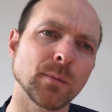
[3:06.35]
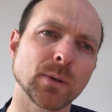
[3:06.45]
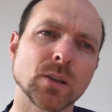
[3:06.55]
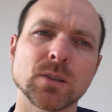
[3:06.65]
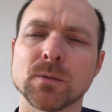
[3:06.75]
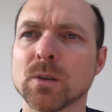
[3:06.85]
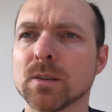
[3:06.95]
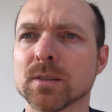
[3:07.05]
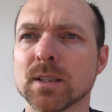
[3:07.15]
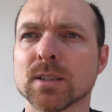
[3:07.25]
because you've
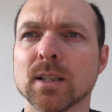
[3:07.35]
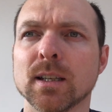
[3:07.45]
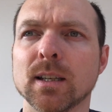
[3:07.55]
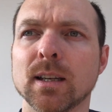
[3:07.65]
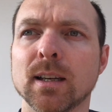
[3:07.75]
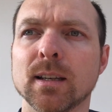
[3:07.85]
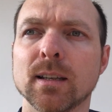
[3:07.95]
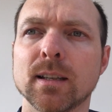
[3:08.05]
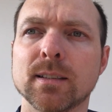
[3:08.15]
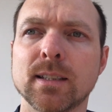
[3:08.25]
got such
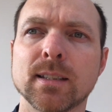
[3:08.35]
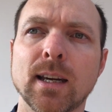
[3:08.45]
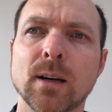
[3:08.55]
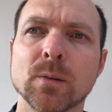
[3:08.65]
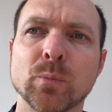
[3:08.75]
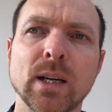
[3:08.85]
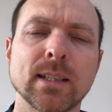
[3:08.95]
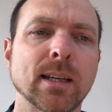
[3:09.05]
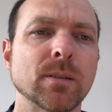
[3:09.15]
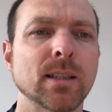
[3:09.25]
a detailed
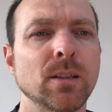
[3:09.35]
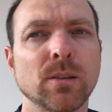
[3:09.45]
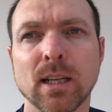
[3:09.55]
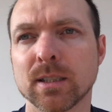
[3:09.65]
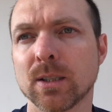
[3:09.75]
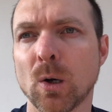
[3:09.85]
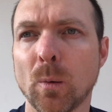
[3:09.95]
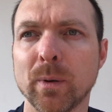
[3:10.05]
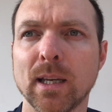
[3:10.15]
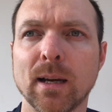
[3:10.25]
breakdown here, you can actually
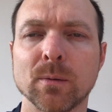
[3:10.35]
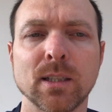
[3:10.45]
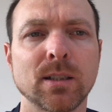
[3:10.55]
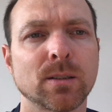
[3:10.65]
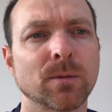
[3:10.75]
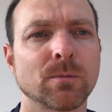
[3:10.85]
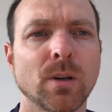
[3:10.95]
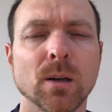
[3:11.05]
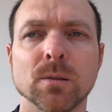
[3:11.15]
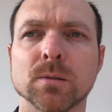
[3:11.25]
copy out each of the
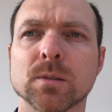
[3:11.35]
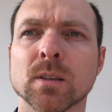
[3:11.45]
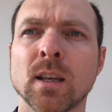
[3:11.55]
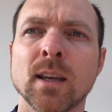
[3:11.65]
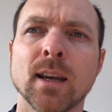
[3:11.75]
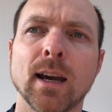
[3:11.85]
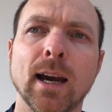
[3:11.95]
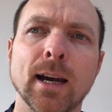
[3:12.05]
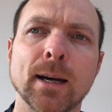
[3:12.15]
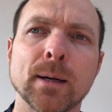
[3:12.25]
rows
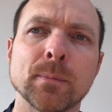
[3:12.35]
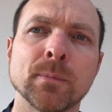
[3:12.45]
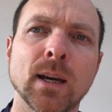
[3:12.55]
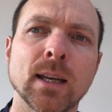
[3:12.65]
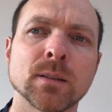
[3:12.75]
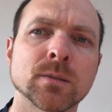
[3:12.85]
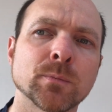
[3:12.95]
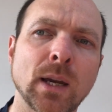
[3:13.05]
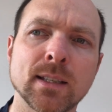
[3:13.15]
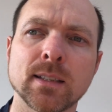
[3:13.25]

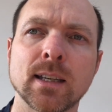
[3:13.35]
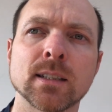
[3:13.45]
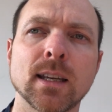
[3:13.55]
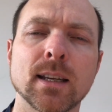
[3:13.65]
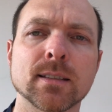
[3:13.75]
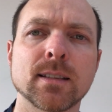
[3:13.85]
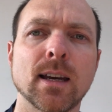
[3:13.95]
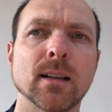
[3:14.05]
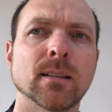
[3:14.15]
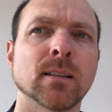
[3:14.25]
and paste that into
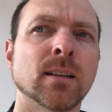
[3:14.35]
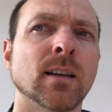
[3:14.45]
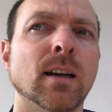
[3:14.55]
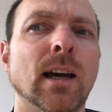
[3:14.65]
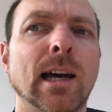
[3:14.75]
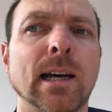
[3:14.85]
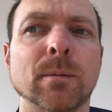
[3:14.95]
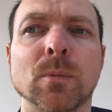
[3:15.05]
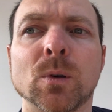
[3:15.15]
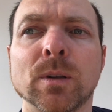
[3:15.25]
Excel
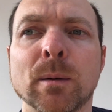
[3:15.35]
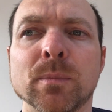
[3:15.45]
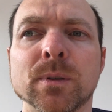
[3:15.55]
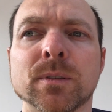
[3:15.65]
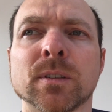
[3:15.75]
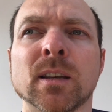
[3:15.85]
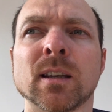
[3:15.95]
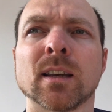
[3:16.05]
or numbers.